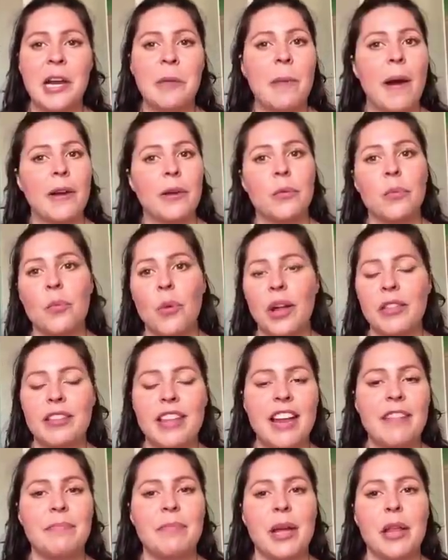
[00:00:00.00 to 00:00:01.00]
no matter what
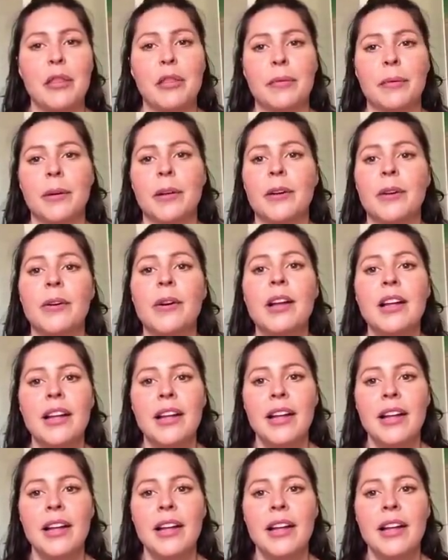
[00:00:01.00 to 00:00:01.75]
they've been through.